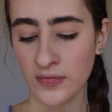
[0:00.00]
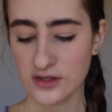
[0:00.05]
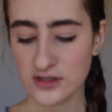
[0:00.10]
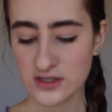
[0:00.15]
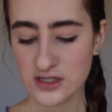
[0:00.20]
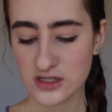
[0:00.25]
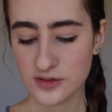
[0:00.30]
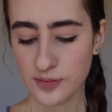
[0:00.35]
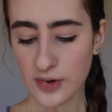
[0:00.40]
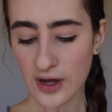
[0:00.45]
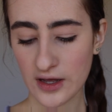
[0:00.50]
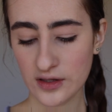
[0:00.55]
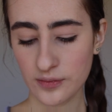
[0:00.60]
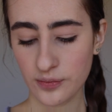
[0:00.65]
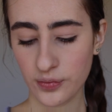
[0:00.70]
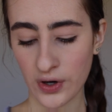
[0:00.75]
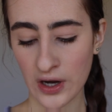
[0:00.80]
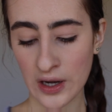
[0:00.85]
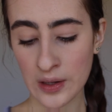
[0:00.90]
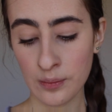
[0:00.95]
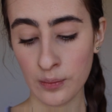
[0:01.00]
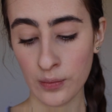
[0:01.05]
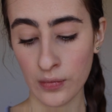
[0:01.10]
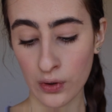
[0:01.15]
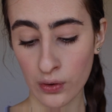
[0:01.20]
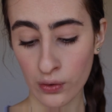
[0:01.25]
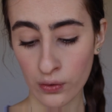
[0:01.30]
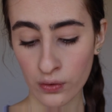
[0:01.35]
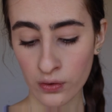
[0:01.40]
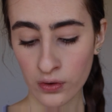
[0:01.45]
This is by the brand
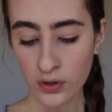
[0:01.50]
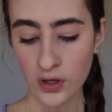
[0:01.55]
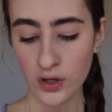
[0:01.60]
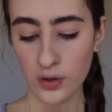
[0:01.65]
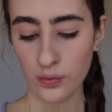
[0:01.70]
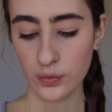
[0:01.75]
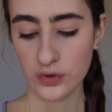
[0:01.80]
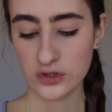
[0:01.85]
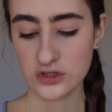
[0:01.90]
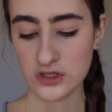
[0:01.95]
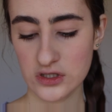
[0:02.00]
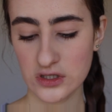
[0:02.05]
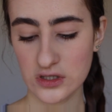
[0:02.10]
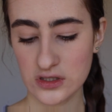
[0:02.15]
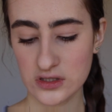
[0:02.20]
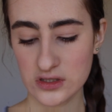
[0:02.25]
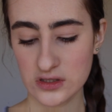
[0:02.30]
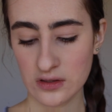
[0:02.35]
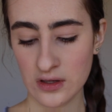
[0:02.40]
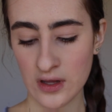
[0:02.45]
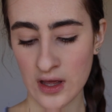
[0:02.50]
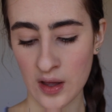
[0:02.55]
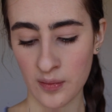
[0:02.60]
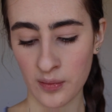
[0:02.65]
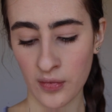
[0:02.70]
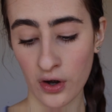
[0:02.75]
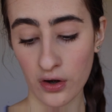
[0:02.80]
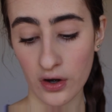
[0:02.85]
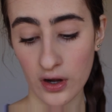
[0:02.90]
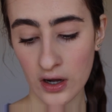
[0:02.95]
More, which is
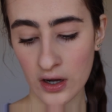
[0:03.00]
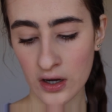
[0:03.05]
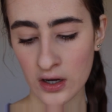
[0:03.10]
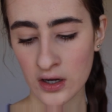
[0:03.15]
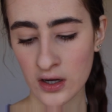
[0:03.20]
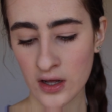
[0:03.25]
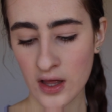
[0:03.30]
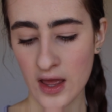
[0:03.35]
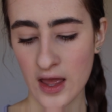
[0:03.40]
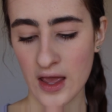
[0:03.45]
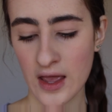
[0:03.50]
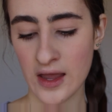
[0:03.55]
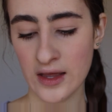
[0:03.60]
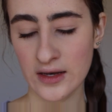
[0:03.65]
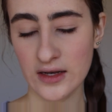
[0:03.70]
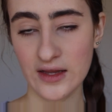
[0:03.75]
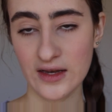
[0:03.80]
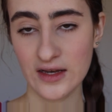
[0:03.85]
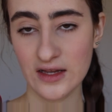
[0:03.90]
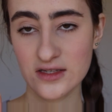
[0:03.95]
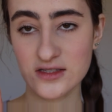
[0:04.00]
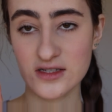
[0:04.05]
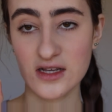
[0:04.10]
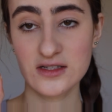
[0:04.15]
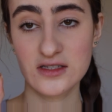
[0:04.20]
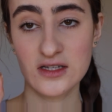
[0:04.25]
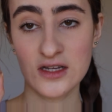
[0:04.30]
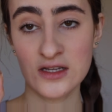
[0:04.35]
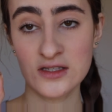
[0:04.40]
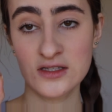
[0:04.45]
M-O-R, and it is a
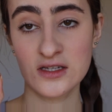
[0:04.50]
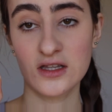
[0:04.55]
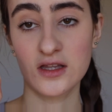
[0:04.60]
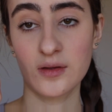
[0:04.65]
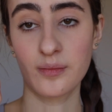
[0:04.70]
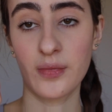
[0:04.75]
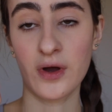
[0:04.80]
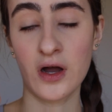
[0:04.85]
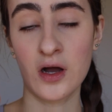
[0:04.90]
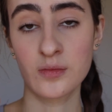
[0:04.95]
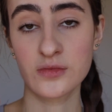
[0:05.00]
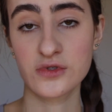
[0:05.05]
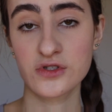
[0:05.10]
tinted lip balm.